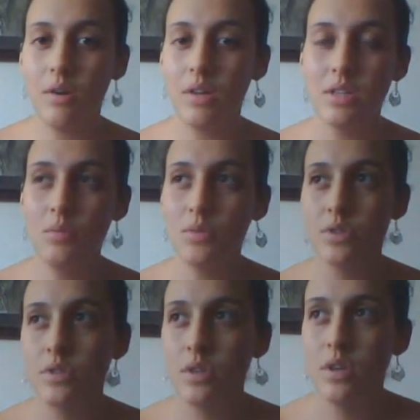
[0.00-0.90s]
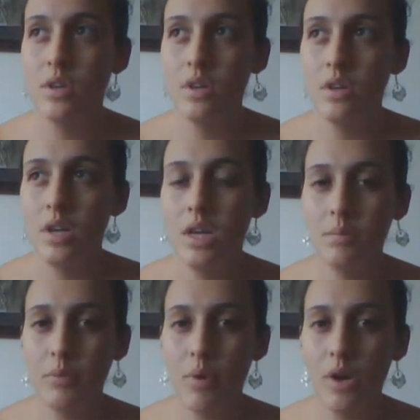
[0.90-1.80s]
all I did was heat
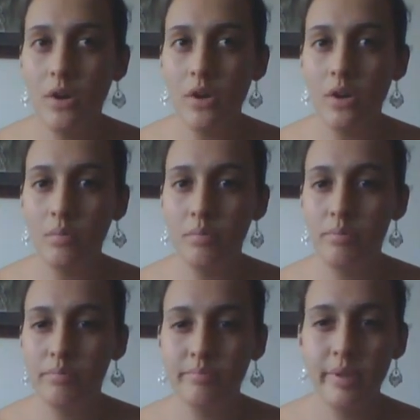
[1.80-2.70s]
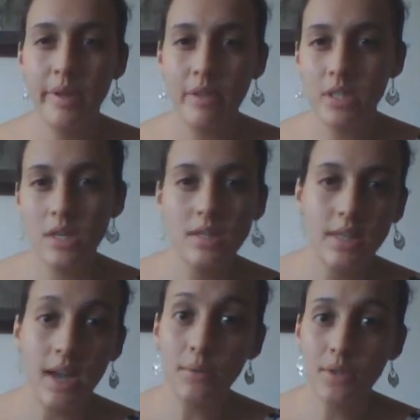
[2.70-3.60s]
up the water, put in the tea,
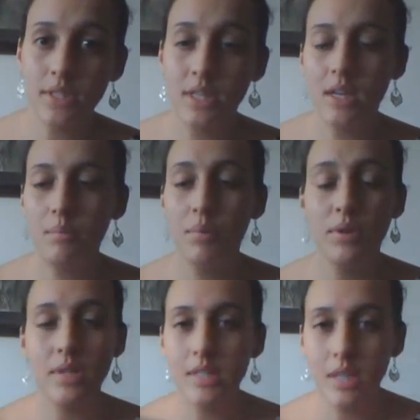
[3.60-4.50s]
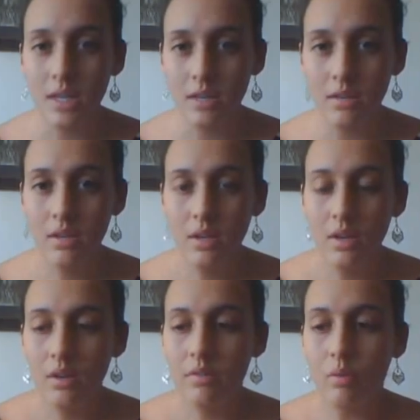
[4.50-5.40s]
take out the tea, put this in
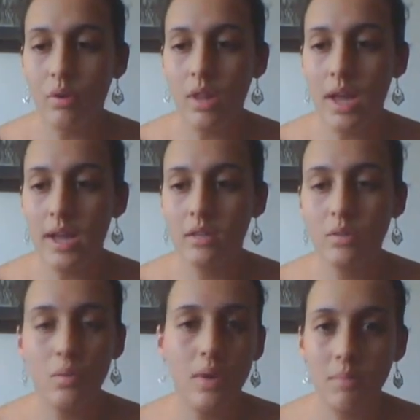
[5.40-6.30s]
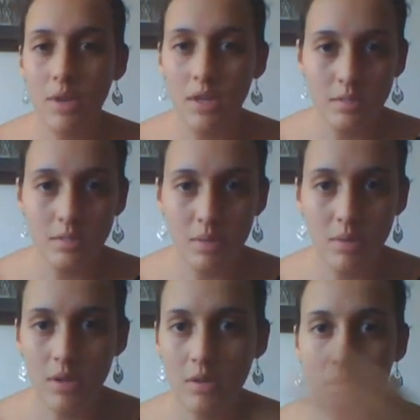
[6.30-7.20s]
for like 20 minutes
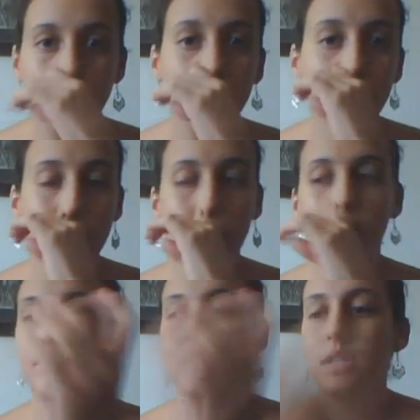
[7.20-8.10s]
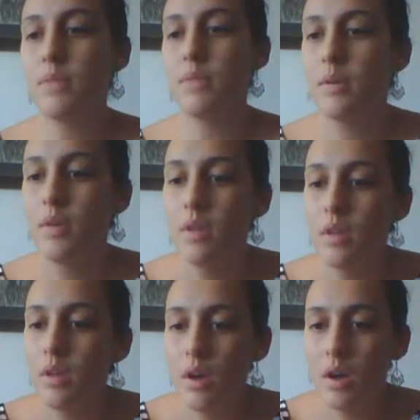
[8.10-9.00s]
maybe, or something,
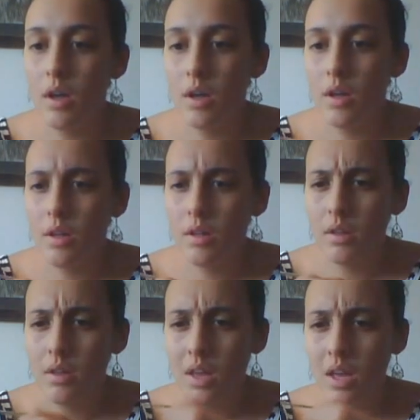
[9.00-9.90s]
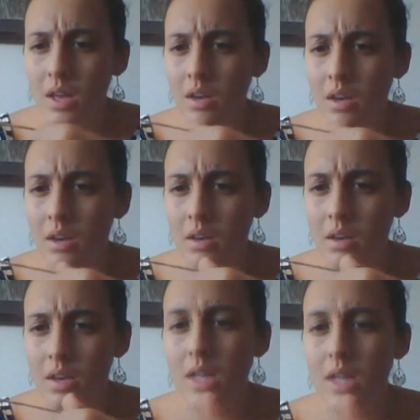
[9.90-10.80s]
and
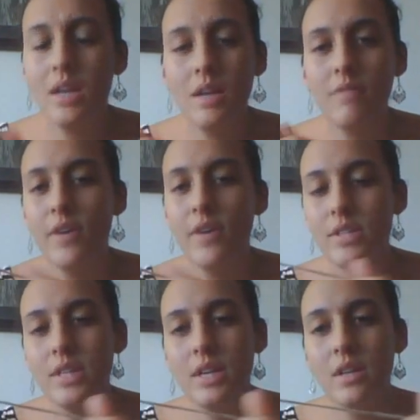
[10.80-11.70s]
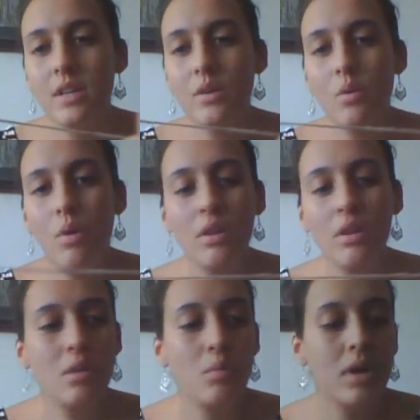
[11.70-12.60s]
it felted and the
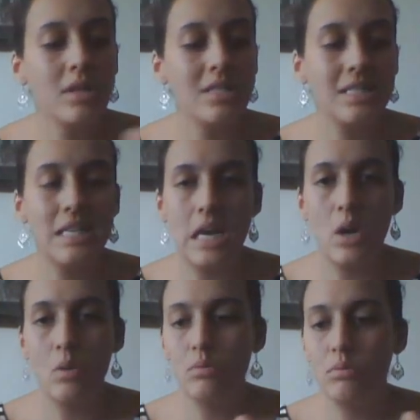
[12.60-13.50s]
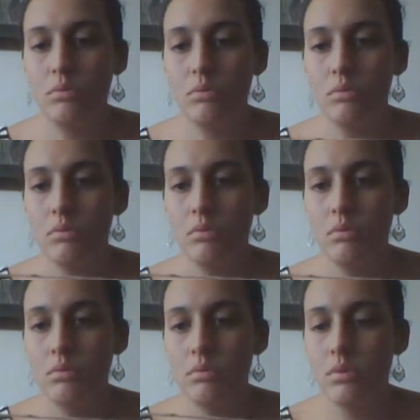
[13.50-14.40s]
quality went down,
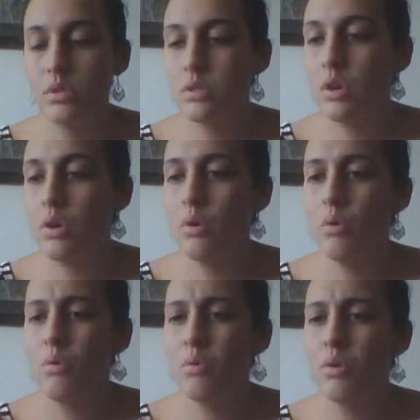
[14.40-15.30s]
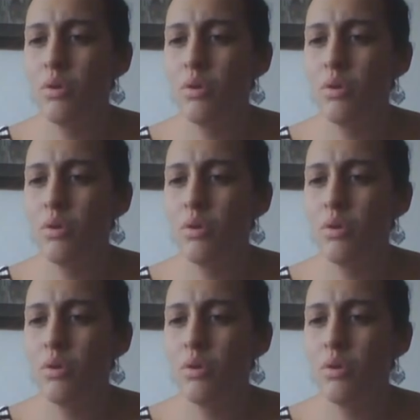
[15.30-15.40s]
so,